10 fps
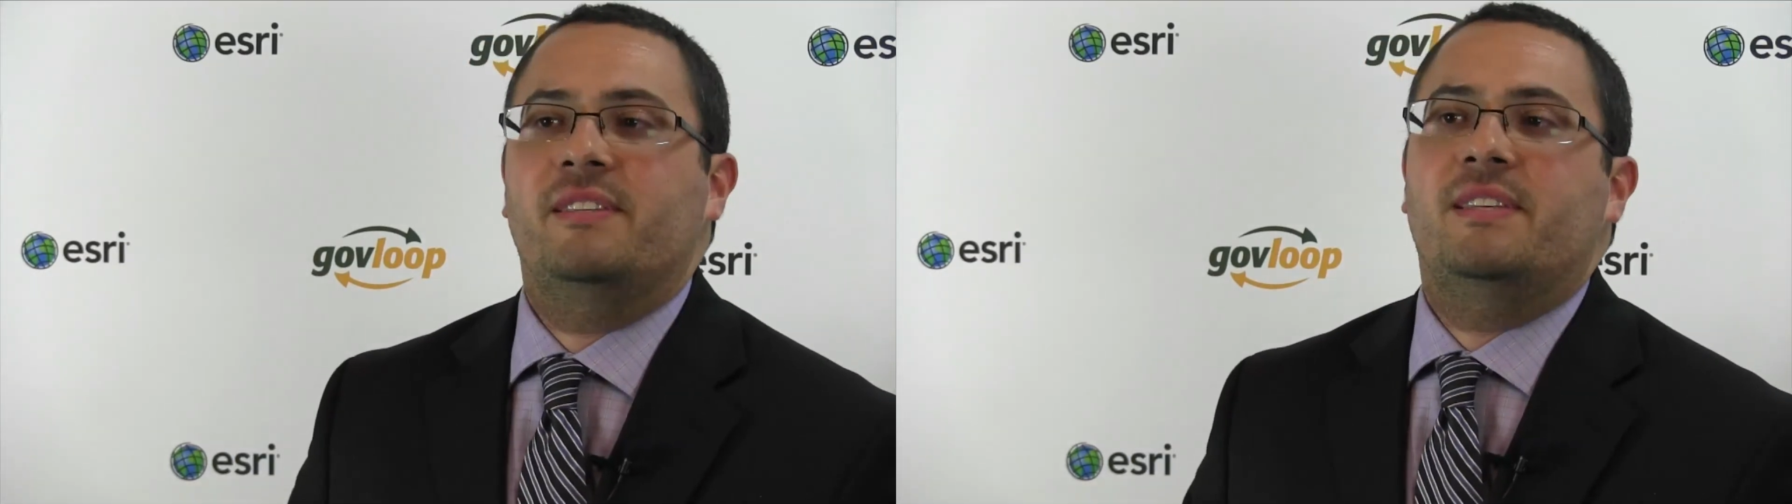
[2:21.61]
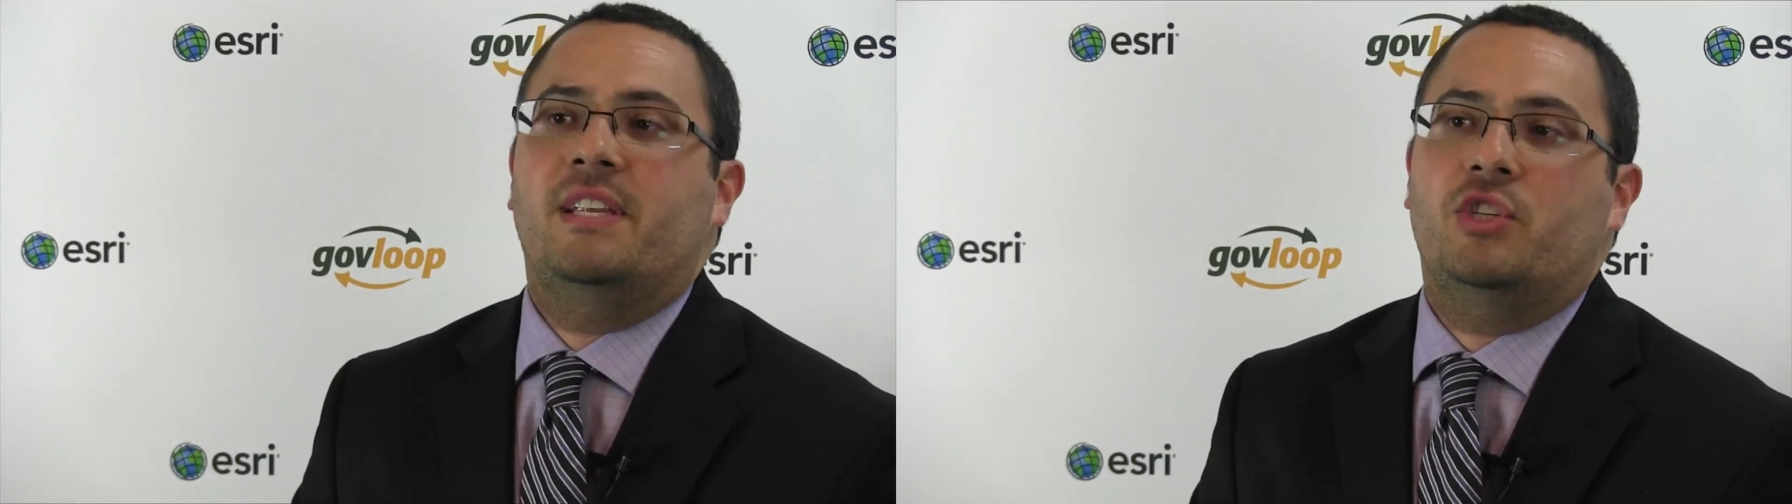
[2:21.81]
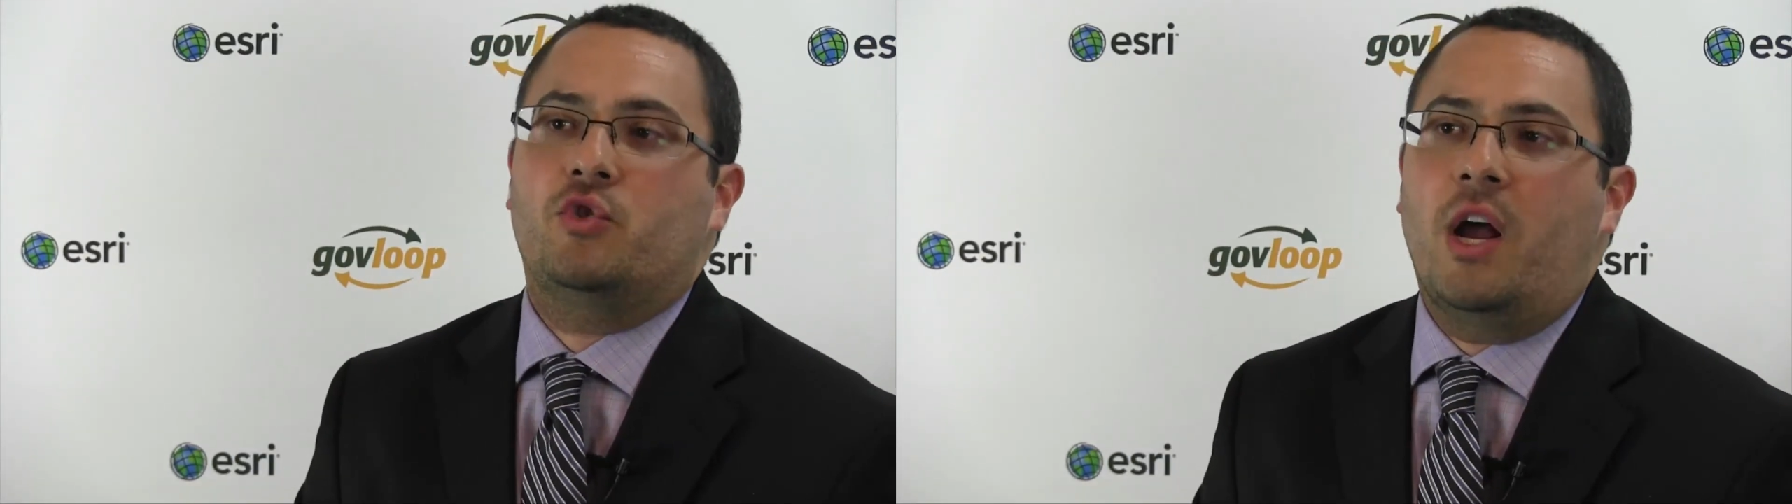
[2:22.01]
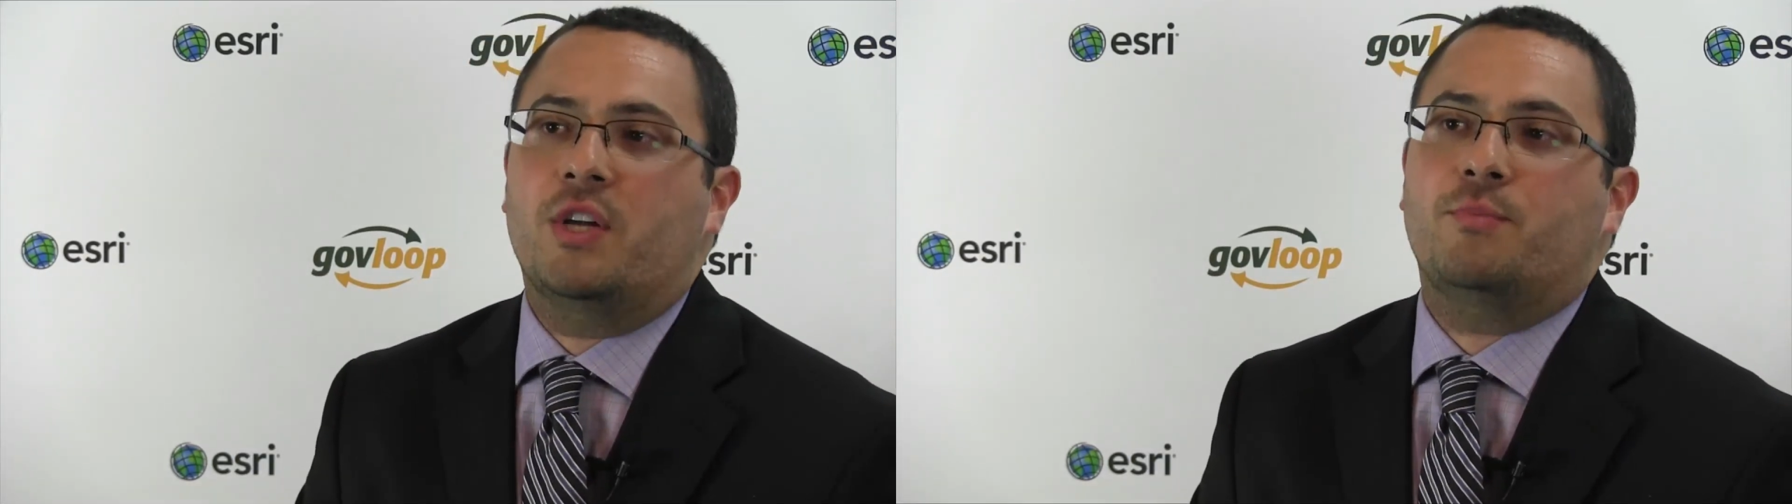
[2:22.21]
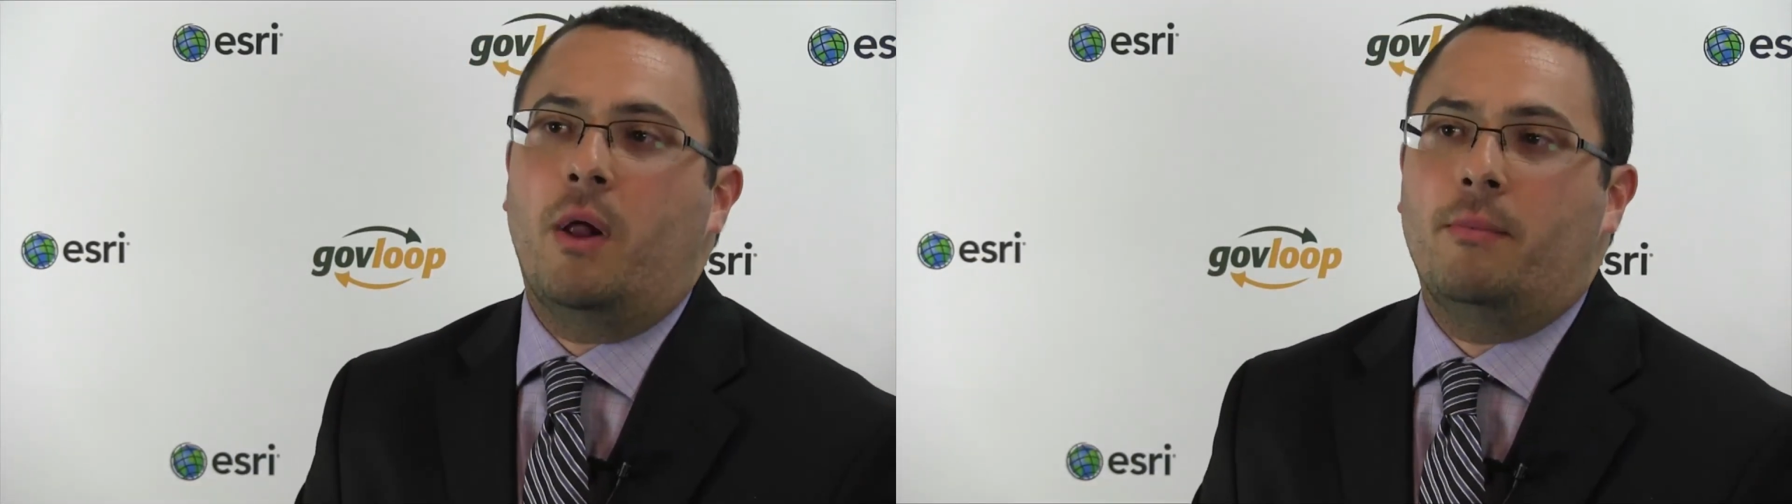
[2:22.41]
the city's
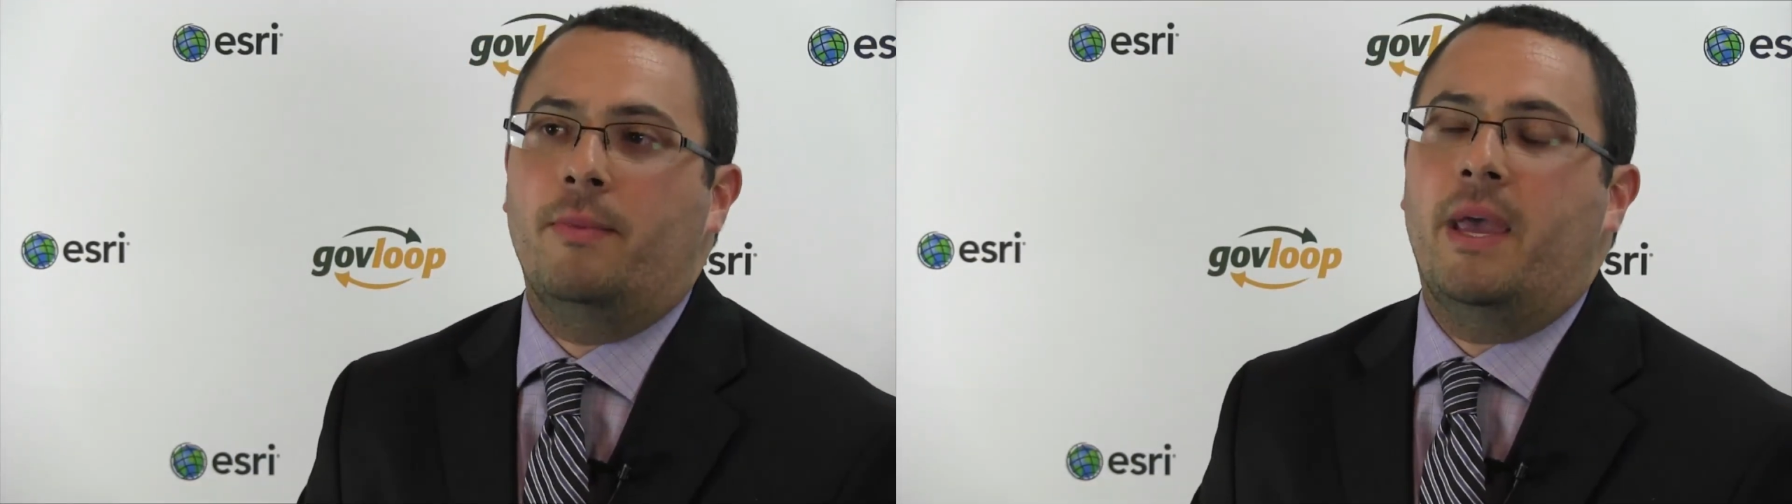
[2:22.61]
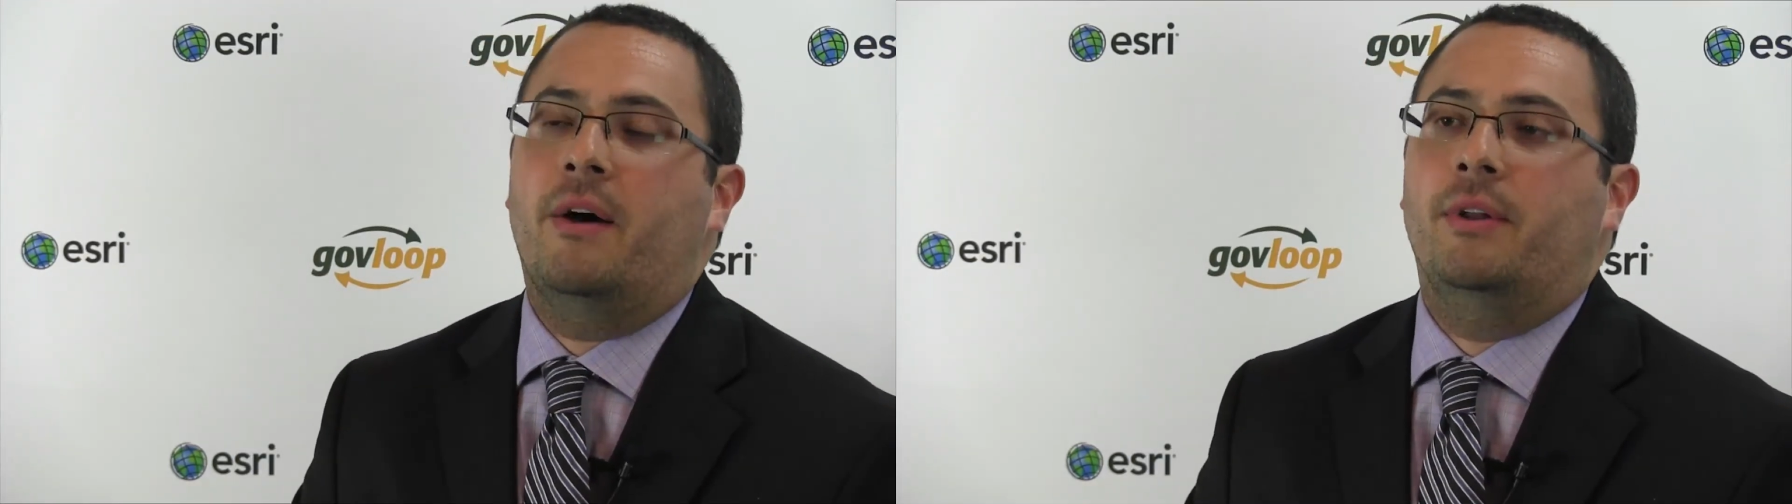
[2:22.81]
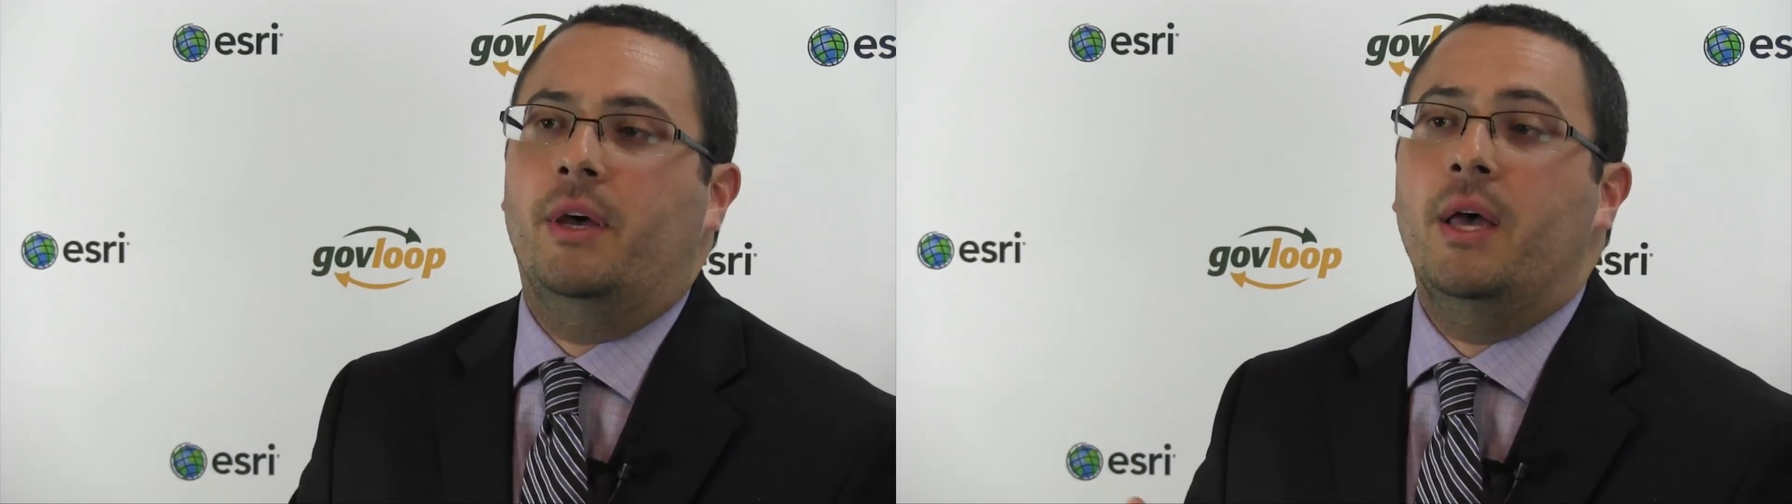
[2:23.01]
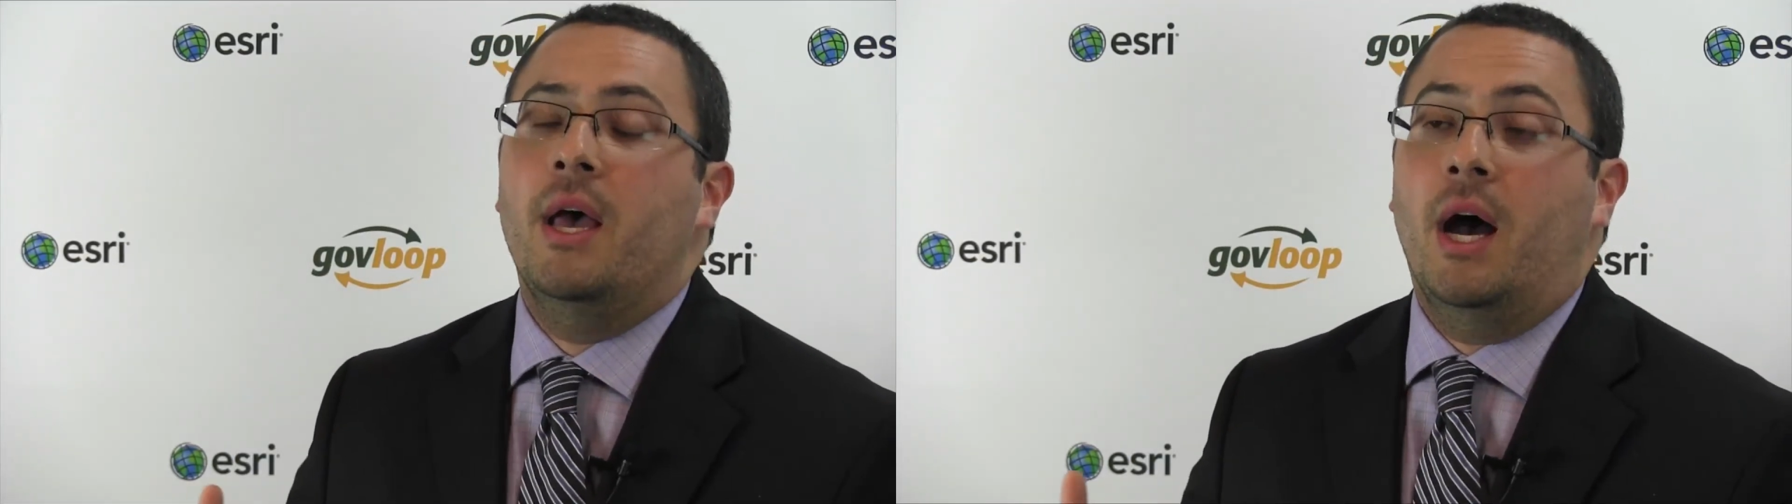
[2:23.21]
trash problem, they held a